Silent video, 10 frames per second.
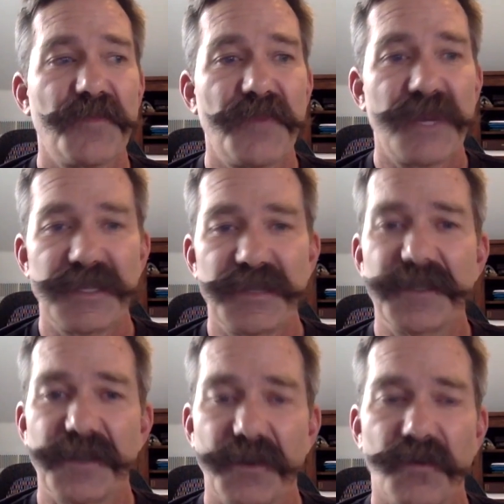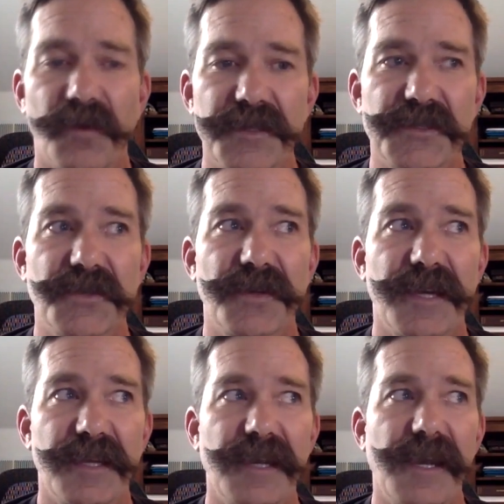But, you know, once you're
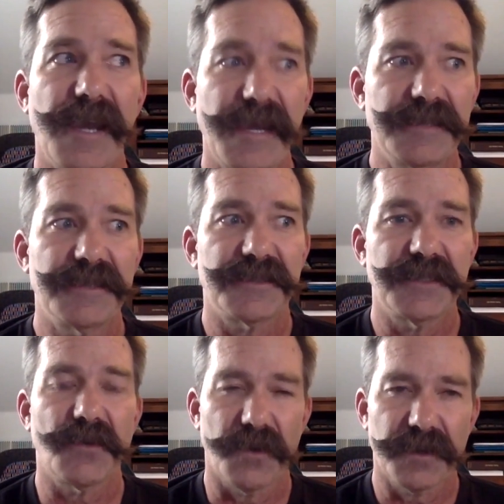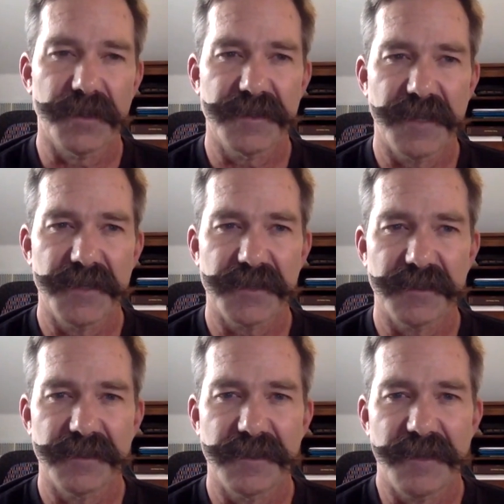in an agency or
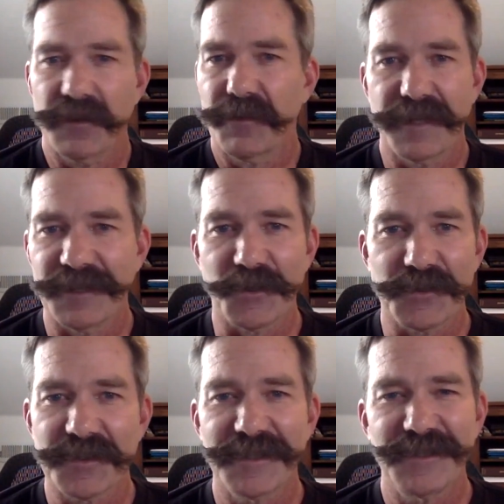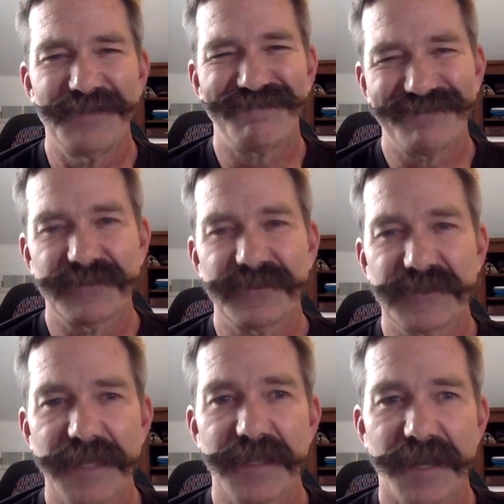organization, everybody knows that you
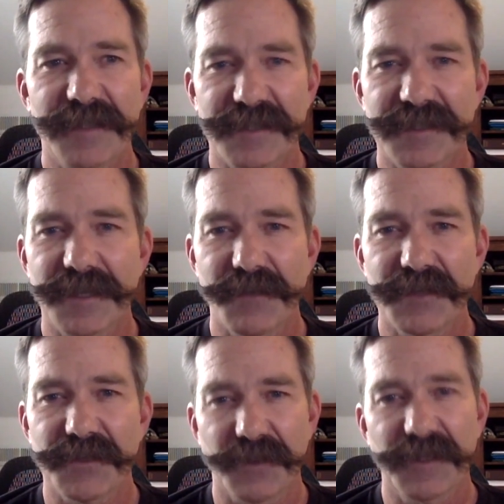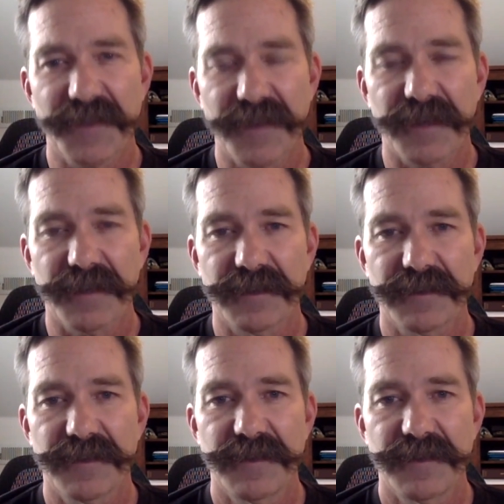tend not to say what you really think.